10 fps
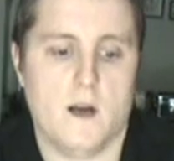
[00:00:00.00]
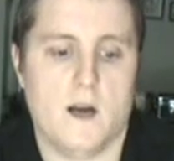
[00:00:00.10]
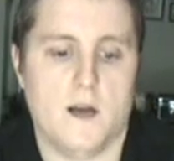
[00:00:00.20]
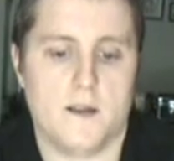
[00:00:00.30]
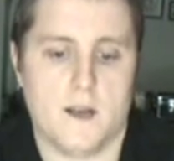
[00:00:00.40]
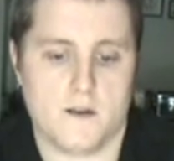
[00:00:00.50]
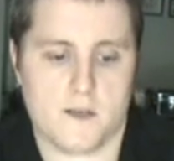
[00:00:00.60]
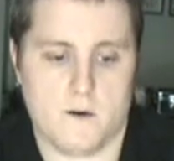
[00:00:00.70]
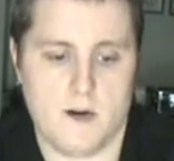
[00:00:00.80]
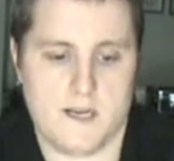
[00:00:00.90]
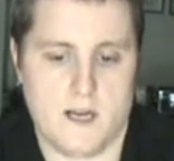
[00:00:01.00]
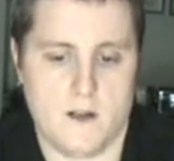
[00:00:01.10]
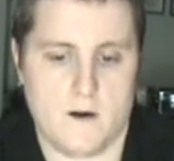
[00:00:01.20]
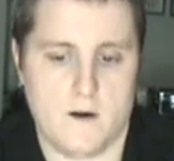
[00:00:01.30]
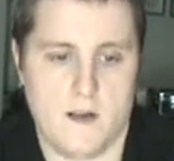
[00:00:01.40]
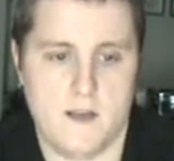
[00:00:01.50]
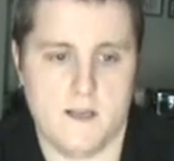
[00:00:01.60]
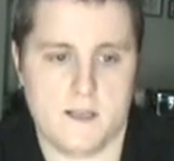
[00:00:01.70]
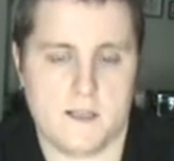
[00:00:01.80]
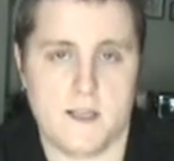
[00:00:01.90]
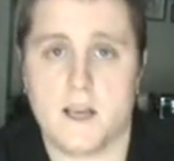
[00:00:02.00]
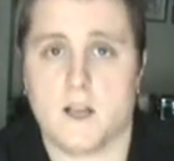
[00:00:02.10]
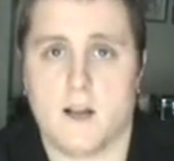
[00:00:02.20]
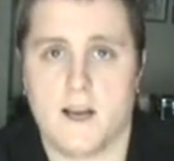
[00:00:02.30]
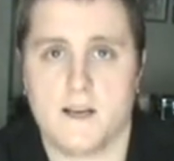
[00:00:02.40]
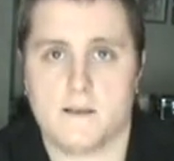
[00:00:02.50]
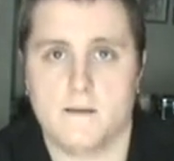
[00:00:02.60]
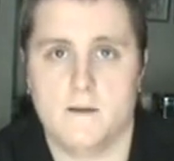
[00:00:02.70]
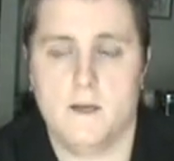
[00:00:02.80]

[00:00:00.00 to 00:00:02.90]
Uh, the other storyteller is the client.